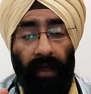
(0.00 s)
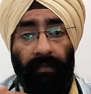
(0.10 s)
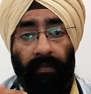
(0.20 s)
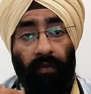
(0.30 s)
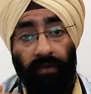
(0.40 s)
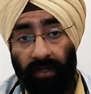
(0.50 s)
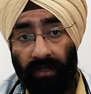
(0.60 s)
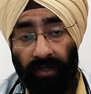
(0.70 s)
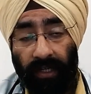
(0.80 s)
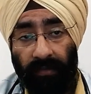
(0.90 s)
And
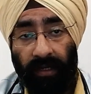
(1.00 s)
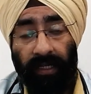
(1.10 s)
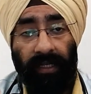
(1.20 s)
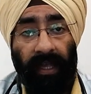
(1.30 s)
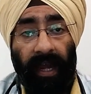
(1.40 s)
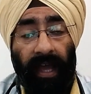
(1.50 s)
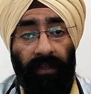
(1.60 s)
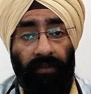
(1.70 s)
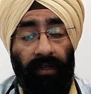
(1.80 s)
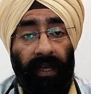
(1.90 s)
most treatments can
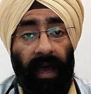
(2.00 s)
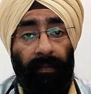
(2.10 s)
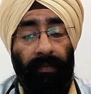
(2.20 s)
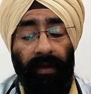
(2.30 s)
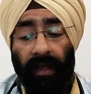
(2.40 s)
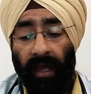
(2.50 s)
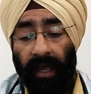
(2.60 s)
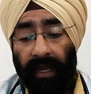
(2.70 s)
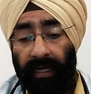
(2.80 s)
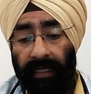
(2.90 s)
actually happen
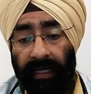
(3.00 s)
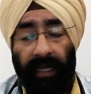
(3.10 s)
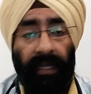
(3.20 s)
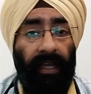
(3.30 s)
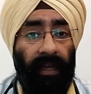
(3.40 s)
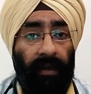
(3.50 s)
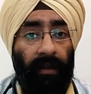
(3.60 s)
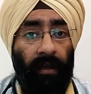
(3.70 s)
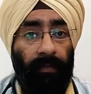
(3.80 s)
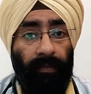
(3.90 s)
in a daycare,
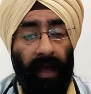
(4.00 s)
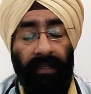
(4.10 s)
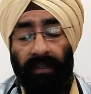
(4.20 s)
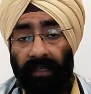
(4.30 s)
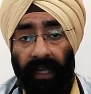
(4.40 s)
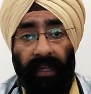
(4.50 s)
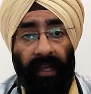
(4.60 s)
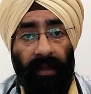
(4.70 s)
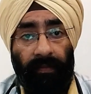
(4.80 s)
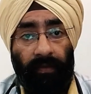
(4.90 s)
as a
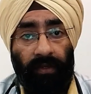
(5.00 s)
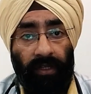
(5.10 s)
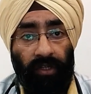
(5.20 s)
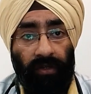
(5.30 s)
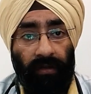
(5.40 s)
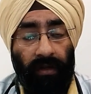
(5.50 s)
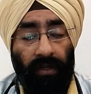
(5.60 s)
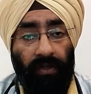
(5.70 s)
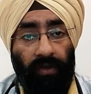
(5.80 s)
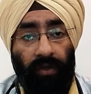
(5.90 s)
daycare procedure.
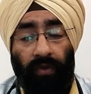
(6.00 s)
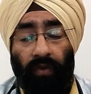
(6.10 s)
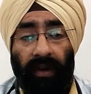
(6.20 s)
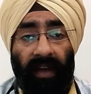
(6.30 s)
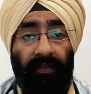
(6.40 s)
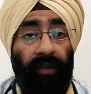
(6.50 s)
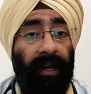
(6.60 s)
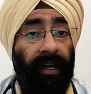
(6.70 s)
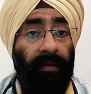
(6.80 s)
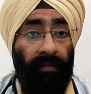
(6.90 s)
So you don't have to
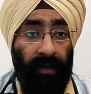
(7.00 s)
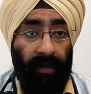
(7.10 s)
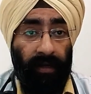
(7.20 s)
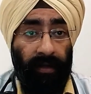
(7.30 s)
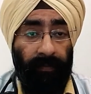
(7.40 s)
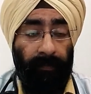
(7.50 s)
get admitted.